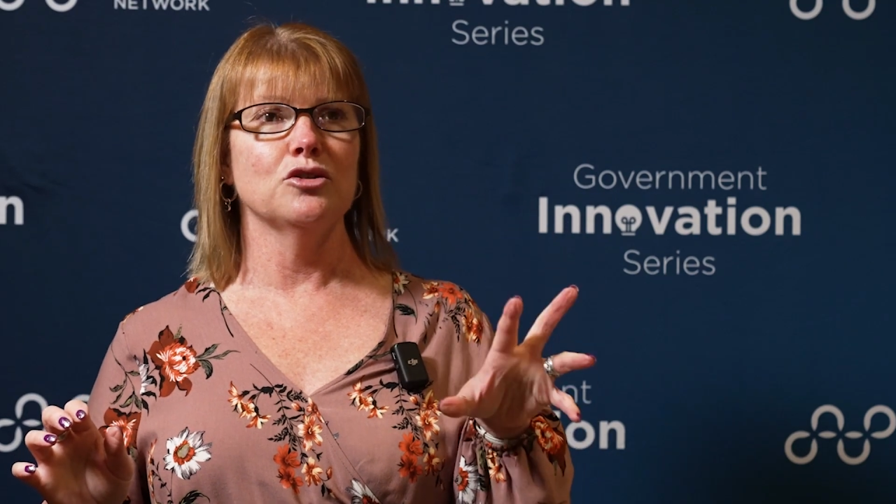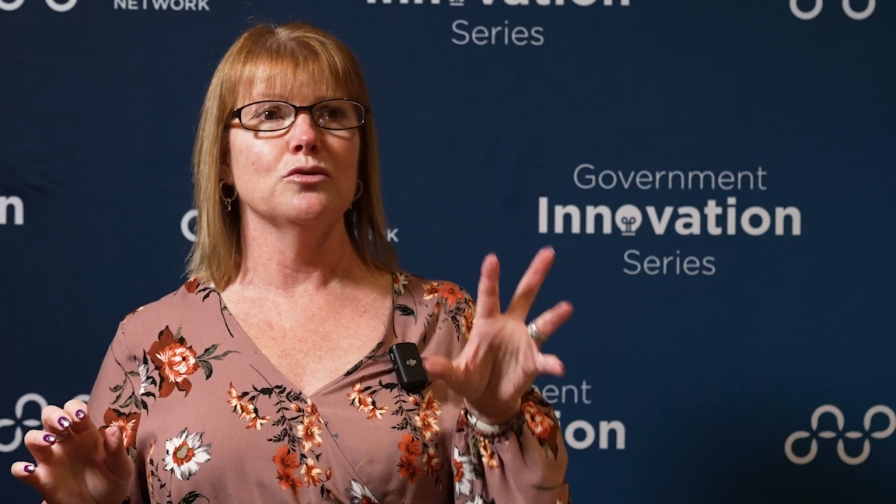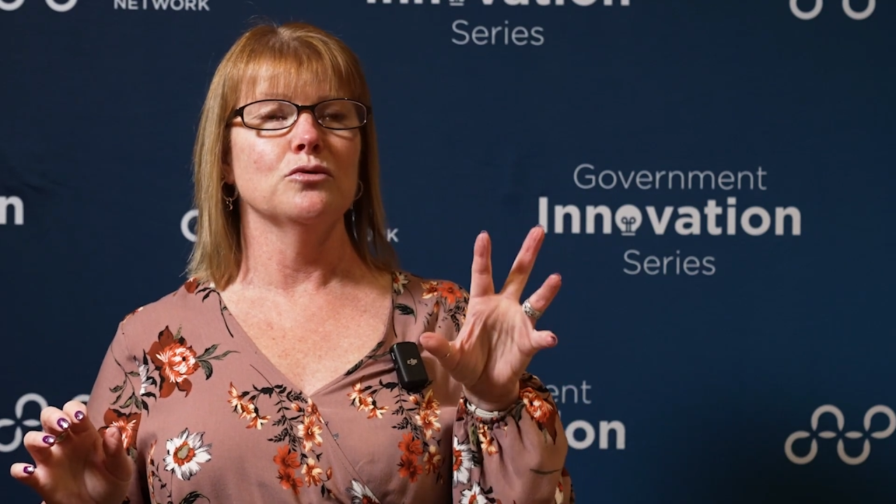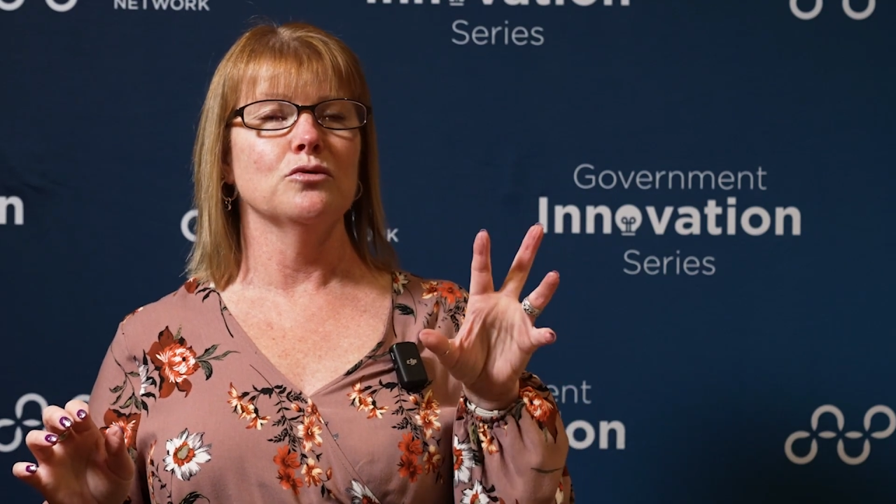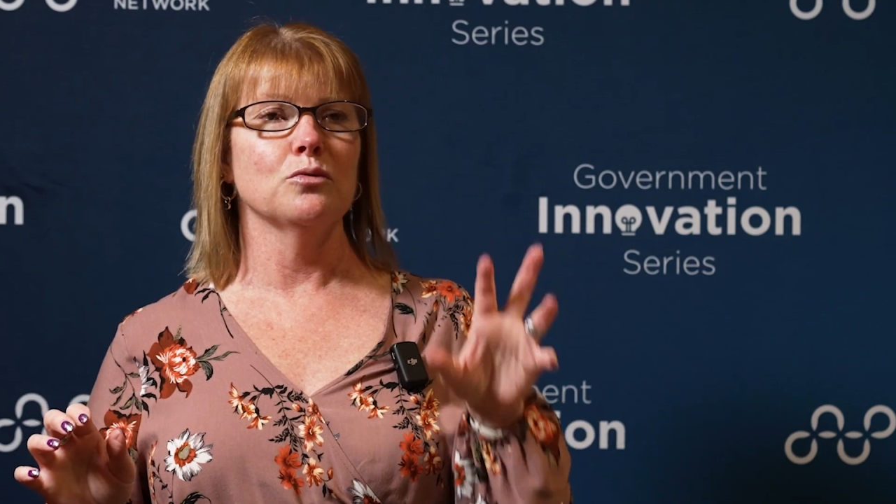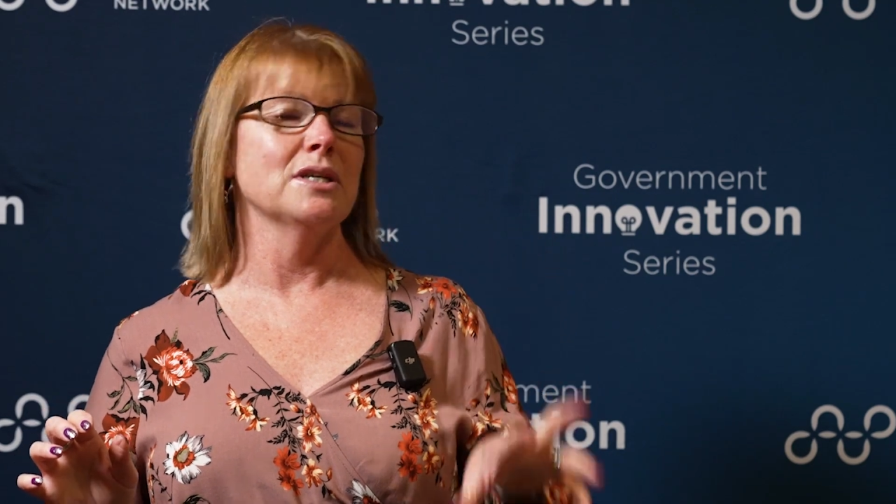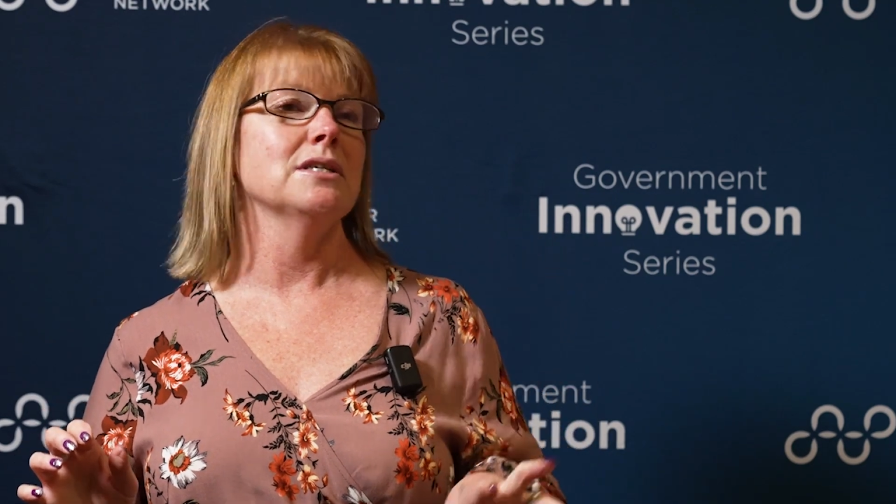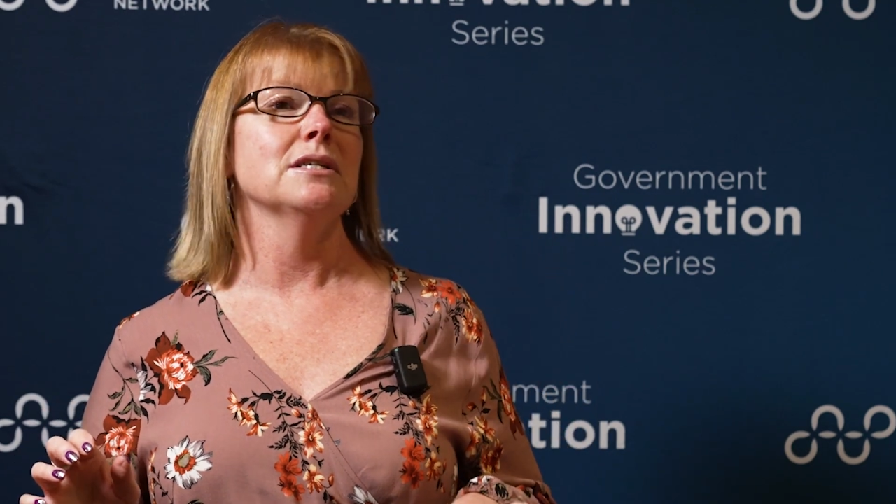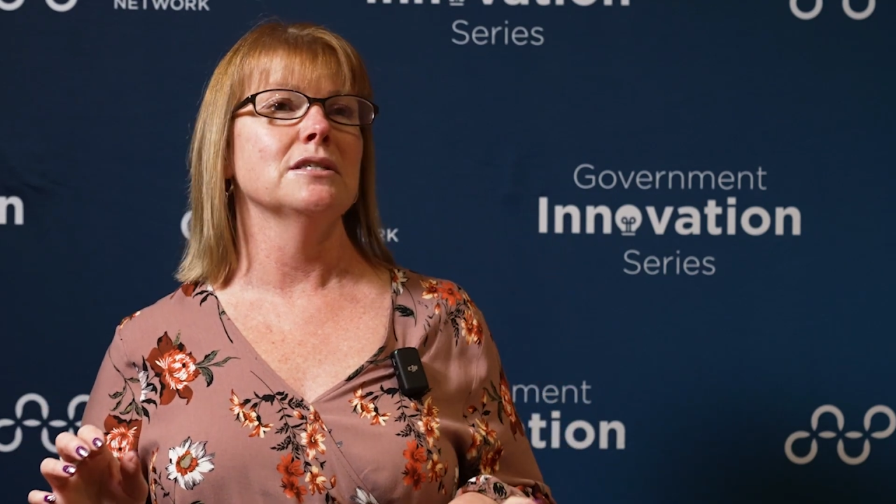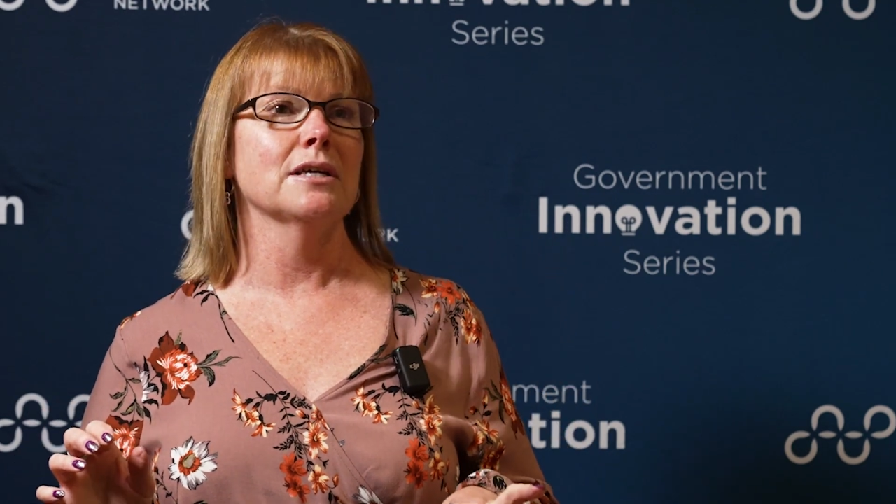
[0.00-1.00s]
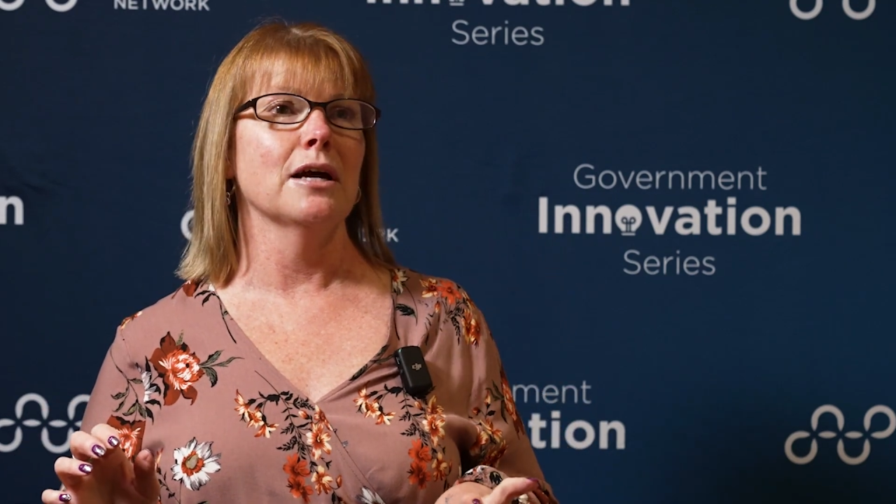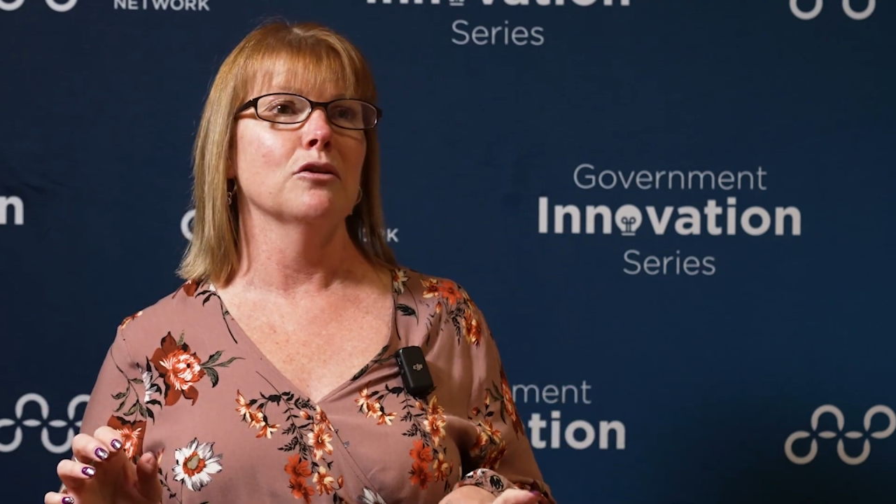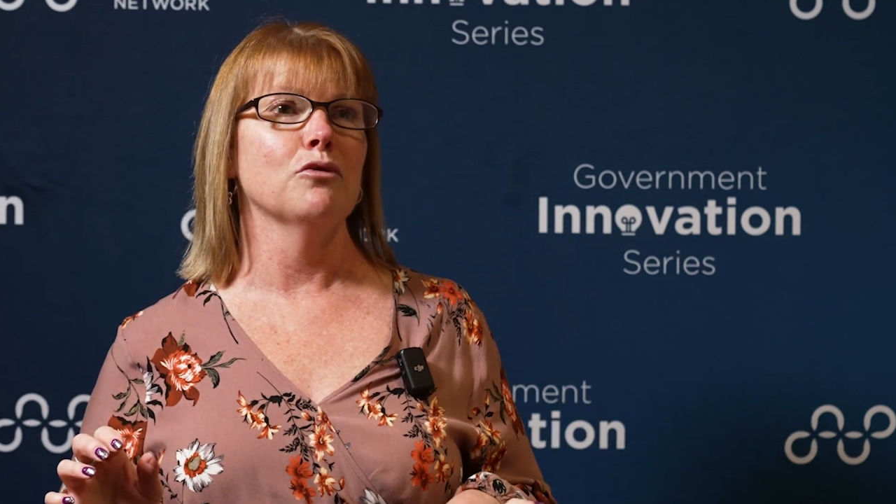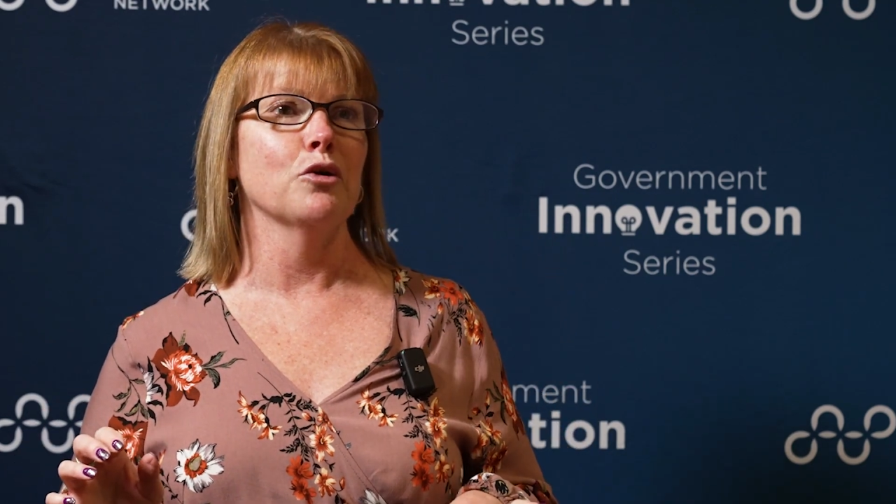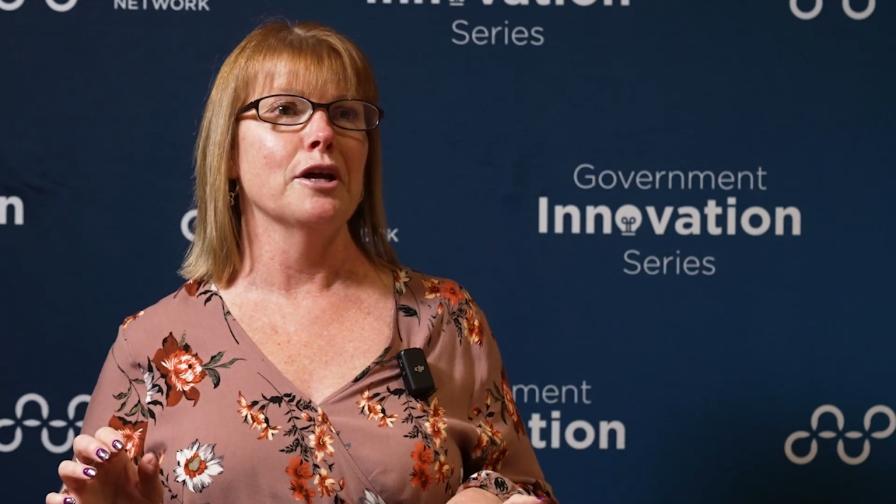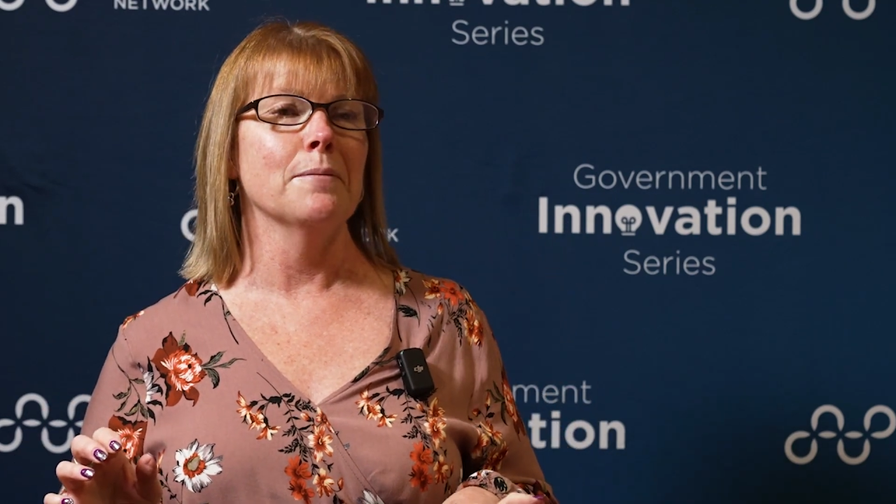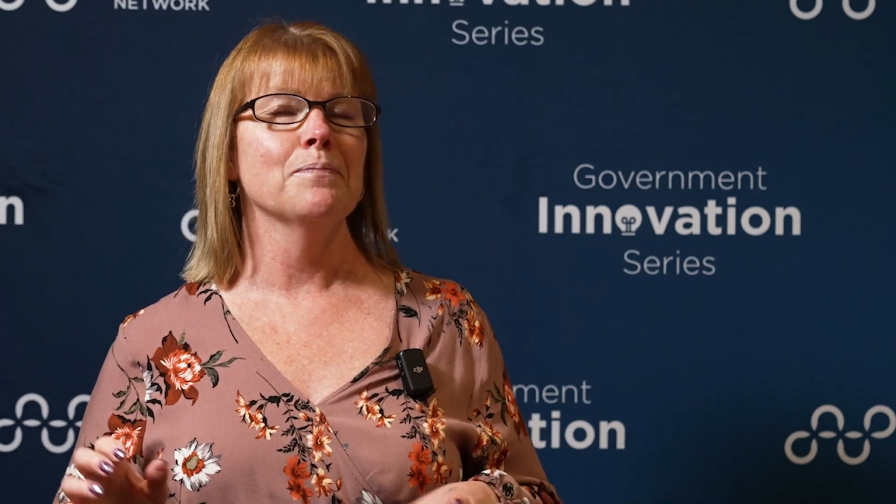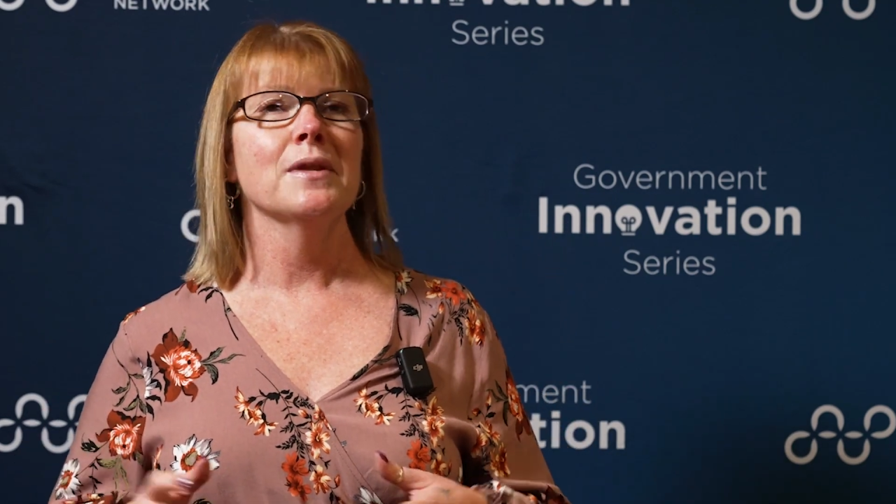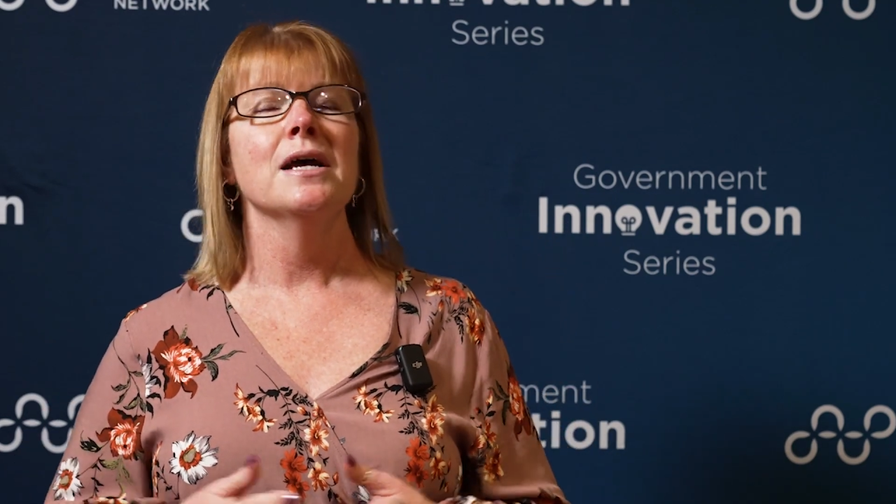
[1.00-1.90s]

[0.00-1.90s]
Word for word: to the residents of California.